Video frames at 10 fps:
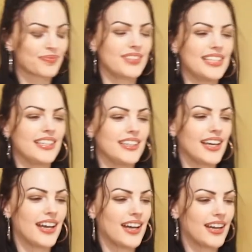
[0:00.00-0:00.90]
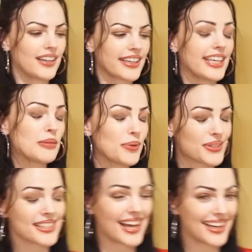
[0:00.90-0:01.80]
the kibble
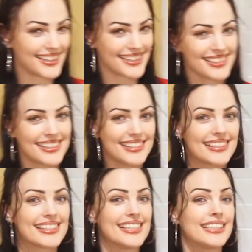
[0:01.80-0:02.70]
size is